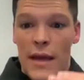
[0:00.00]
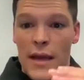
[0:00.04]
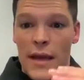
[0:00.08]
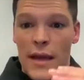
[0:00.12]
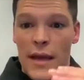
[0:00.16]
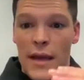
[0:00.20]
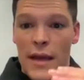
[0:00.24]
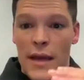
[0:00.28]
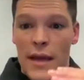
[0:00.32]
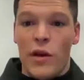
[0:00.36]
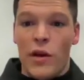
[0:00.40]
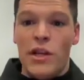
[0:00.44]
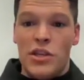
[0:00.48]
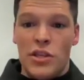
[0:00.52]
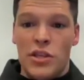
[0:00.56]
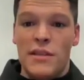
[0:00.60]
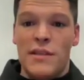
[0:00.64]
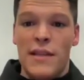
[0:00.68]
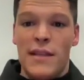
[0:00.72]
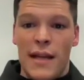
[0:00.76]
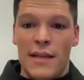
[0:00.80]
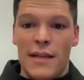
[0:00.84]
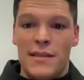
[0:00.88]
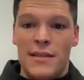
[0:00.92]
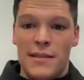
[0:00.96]
reaches
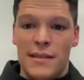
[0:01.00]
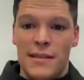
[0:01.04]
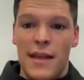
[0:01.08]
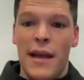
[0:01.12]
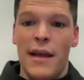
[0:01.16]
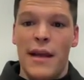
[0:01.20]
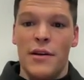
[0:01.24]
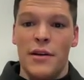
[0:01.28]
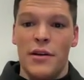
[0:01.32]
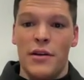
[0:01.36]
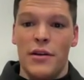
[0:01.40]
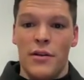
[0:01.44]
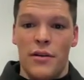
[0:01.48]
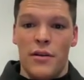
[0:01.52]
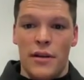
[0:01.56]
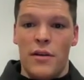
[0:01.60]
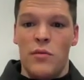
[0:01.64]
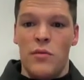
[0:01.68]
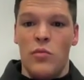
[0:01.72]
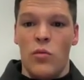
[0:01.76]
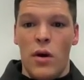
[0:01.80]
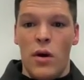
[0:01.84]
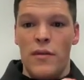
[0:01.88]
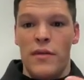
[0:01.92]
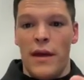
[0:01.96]
that standard
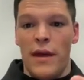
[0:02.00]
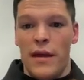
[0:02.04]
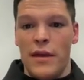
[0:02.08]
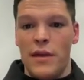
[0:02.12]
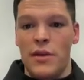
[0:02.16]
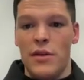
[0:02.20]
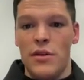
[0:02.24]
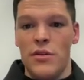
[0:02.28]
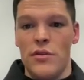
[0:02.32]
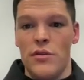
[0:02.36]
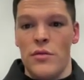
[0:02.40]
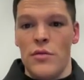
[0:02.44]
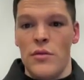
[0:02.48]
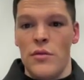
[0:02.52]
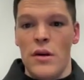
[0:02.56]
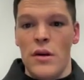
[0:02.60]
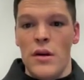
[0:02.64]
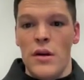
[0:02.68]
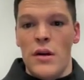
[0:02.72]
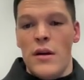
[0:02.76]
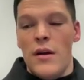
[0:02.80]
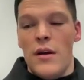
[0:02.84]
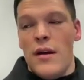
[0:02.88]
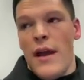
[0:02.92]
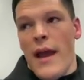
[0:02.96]
in what they do
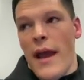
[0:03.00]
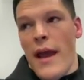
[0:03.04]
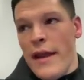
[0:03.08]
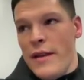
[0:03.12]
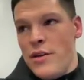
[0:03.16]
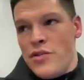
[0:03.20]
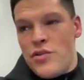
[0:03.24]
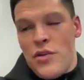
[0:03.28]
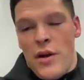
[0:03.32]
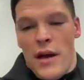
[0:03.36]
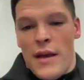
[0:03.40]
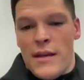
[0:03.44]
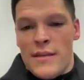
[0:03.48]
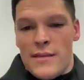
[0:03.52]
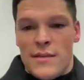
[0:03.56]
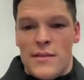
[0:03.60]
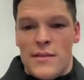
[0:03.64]
and tries